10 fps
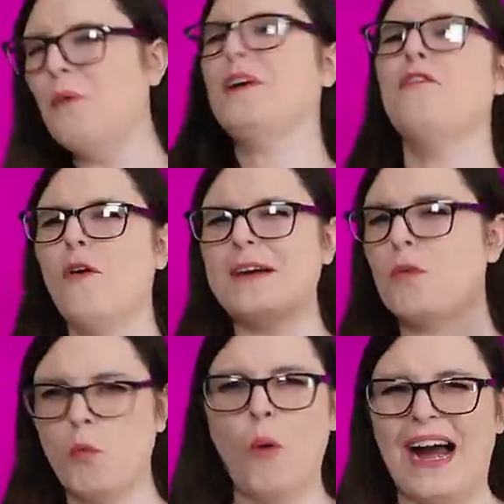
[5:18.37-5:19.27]
Oh, and
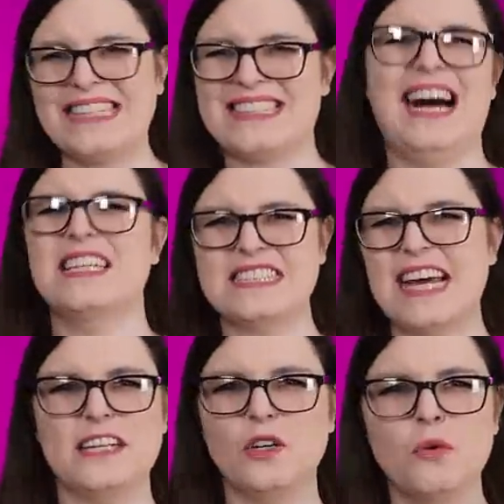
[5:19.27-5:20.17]
avoid white and
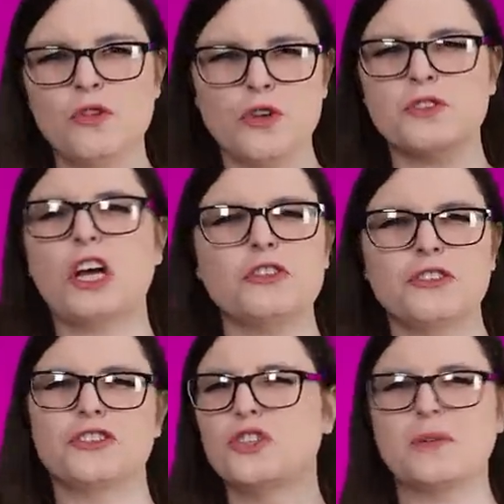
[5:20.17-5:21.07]
yellow. Those
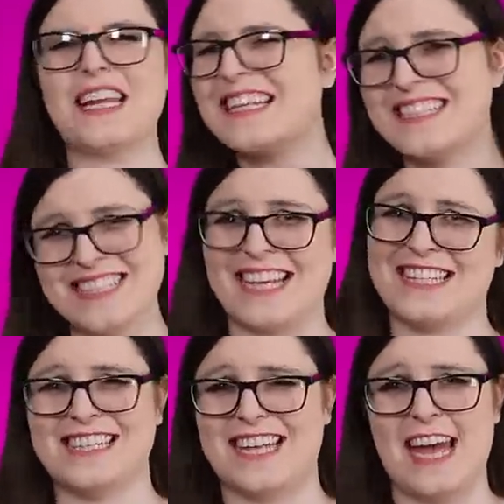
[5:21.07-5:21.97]
colors don't
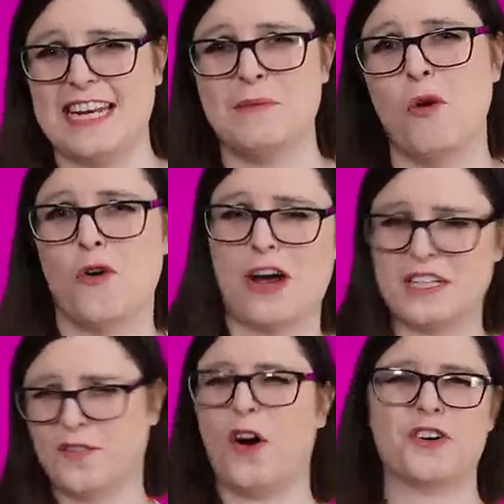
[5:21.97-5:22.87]
exist anymore
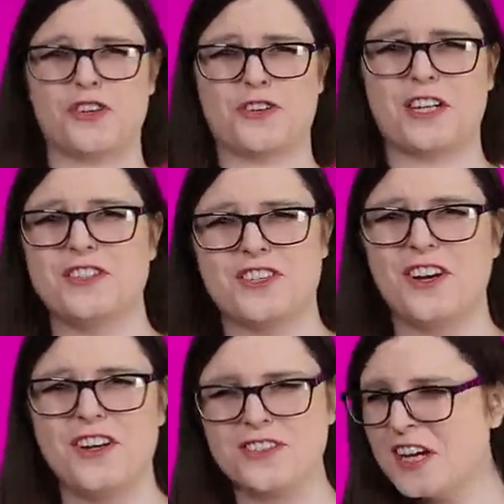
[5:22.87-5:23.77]
as far as you're
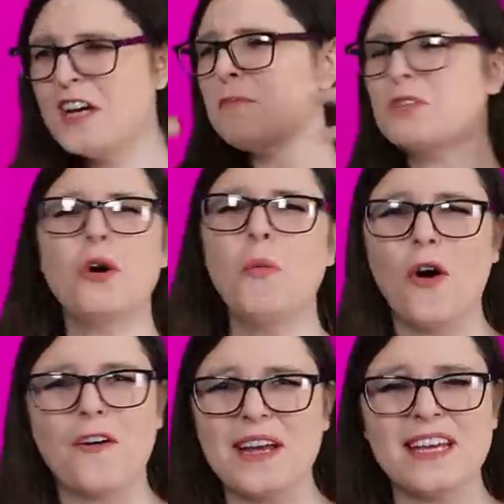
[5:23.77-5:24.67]
concerned, but don't
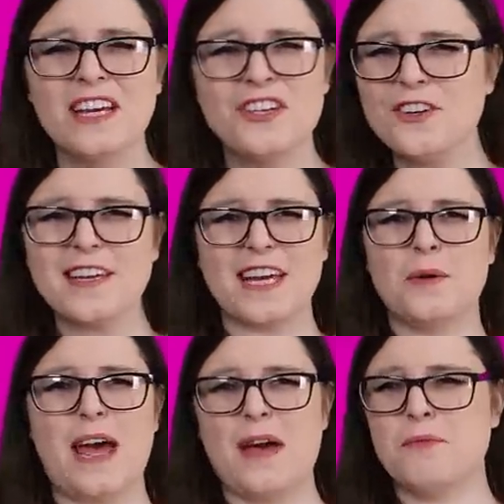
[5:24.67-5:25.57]
worry, you can get
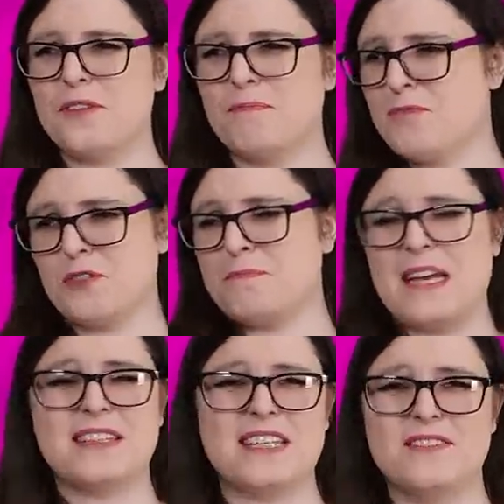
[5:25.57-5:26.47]
away with just
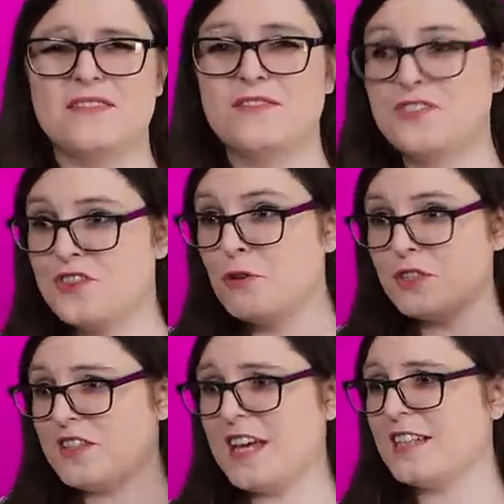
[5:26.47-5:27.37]
painting
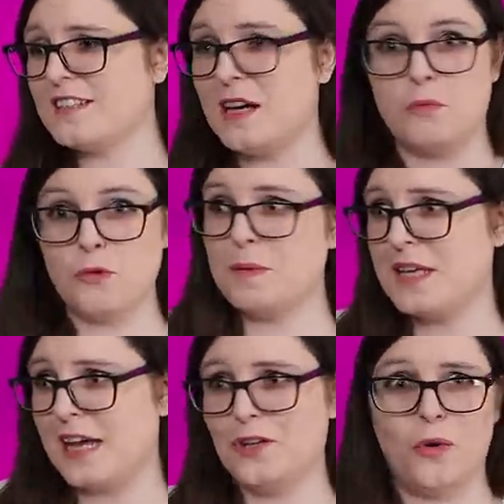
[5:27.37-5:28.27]
those things that would be
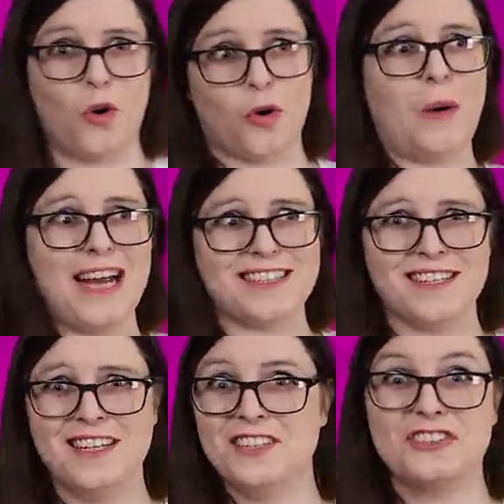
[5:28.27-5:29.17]
yellow or white
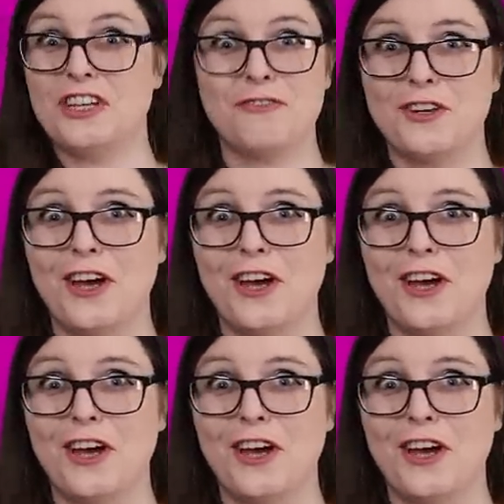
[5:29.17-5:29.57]
different